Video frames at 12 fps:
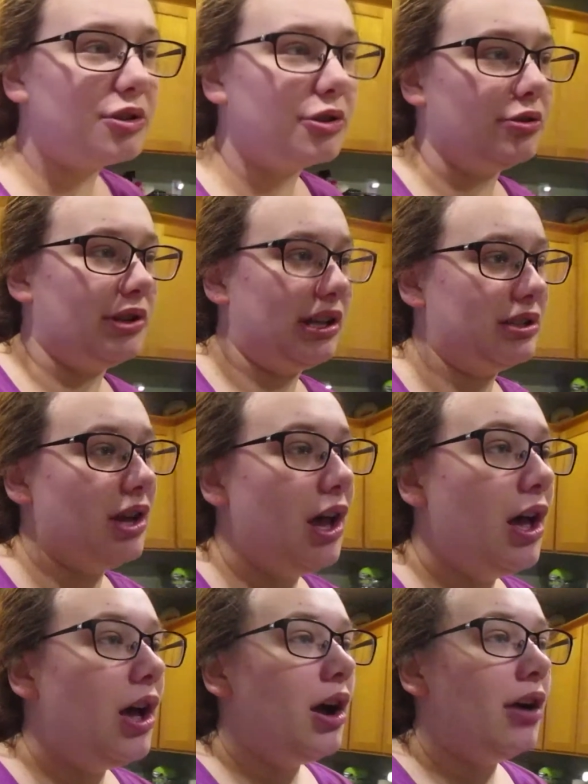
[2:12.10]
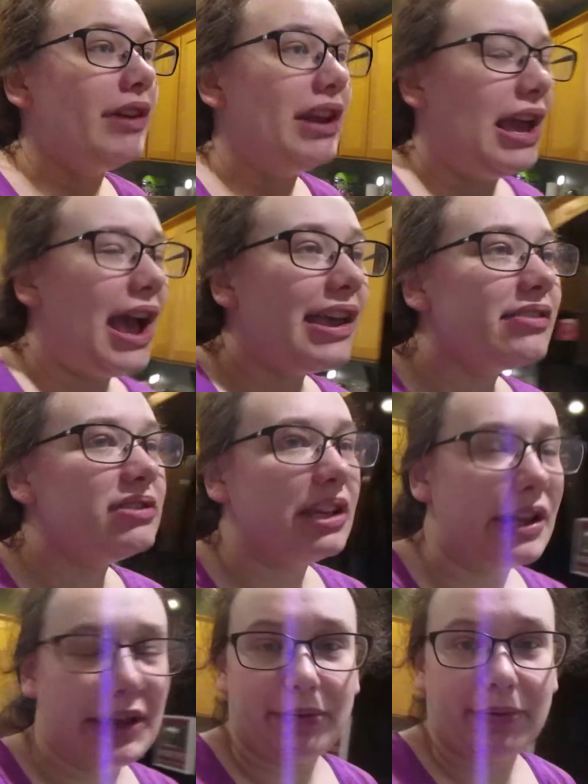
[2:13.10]
showed you guys already. I have said
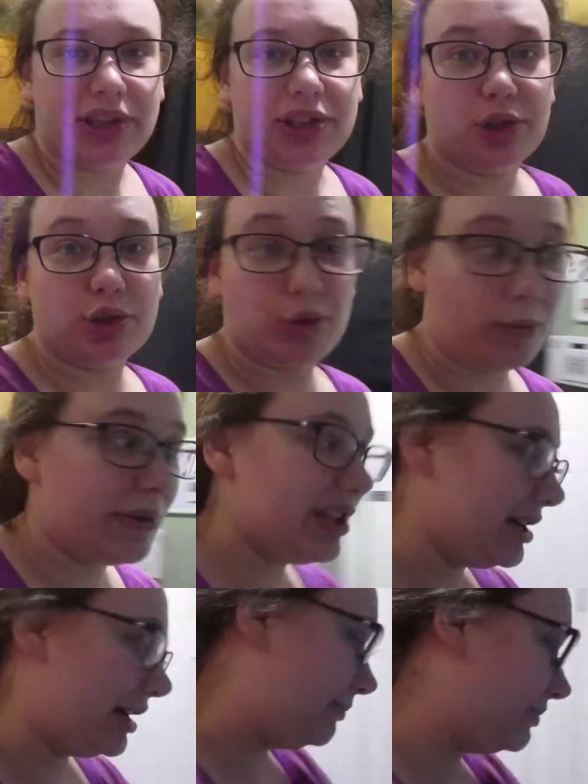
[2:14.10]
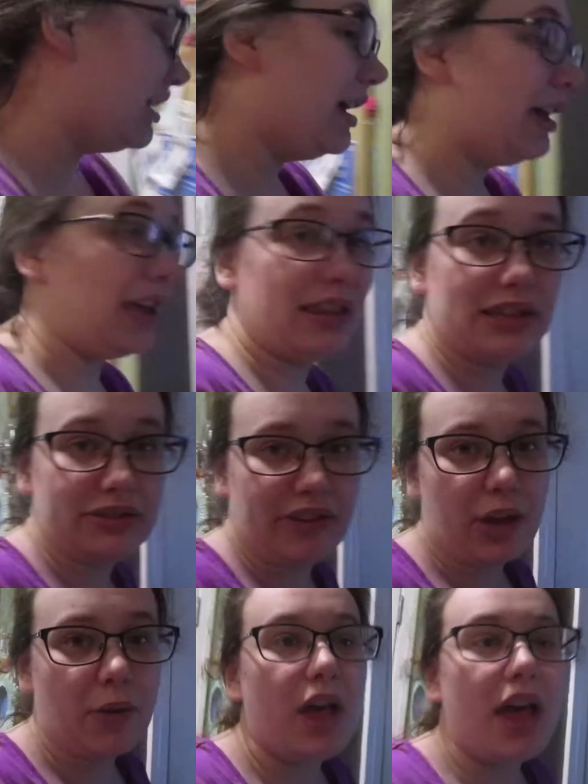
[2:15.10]
anyways so many times in this
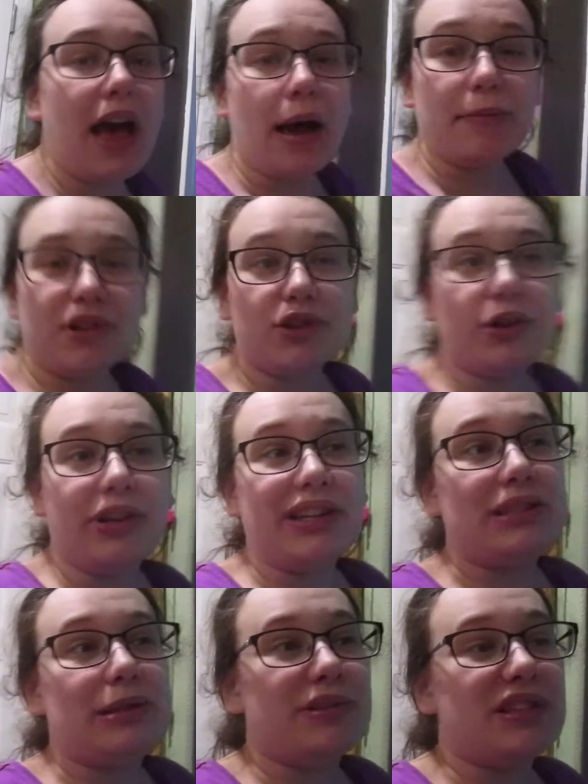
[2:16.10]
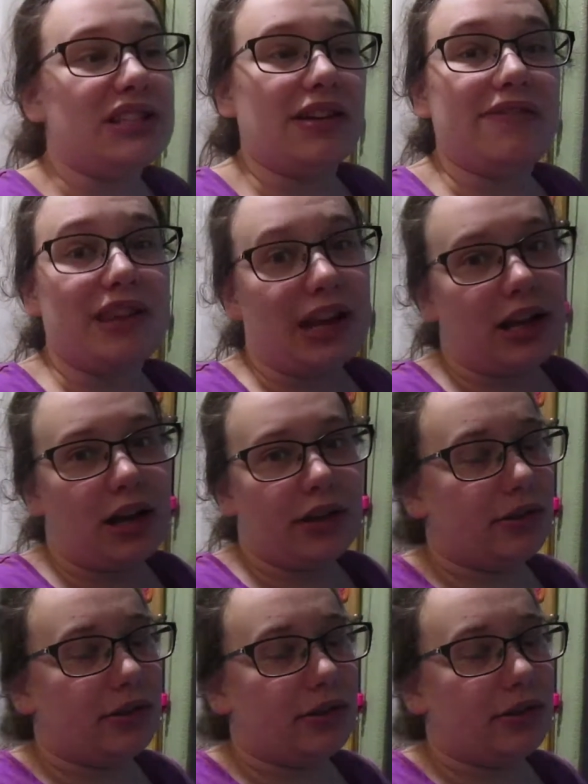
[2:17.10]
video. I'm gonna show you guys some of the stuff that I got.